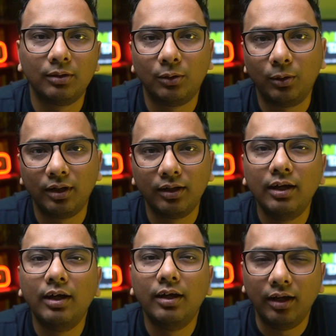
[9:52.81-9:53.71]
or
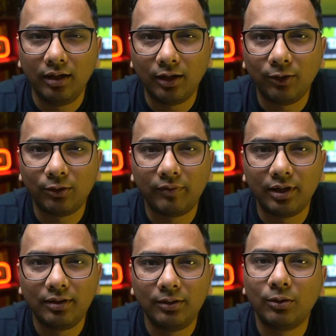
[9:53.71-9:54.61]
in case of
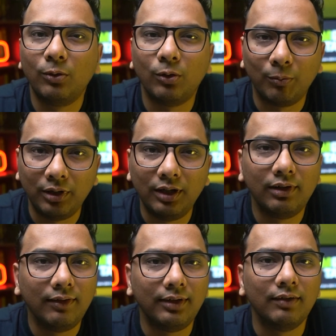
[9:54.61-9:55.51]
death, your nominee
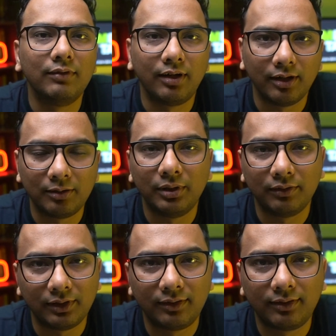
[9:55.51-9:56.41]
will receive the death
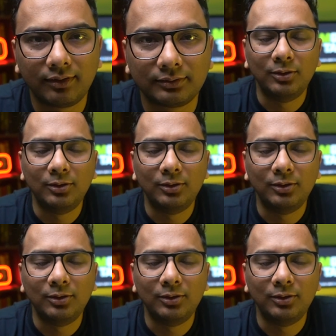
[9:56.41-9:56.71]
benefits.